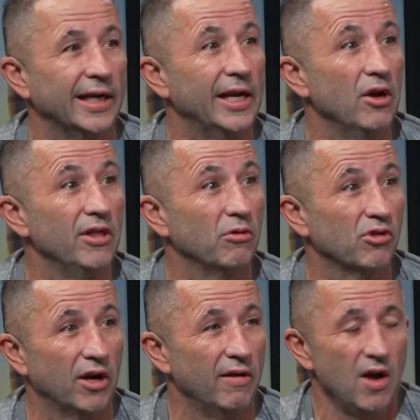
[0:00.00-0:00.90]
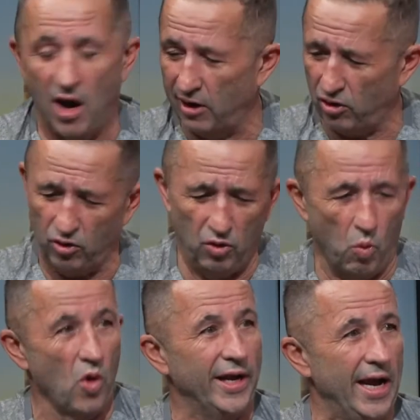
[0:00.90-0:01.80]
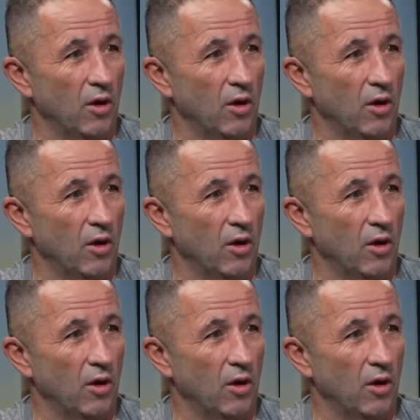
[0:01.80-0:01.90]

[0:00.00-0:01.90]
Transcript: There was I couldn't work out.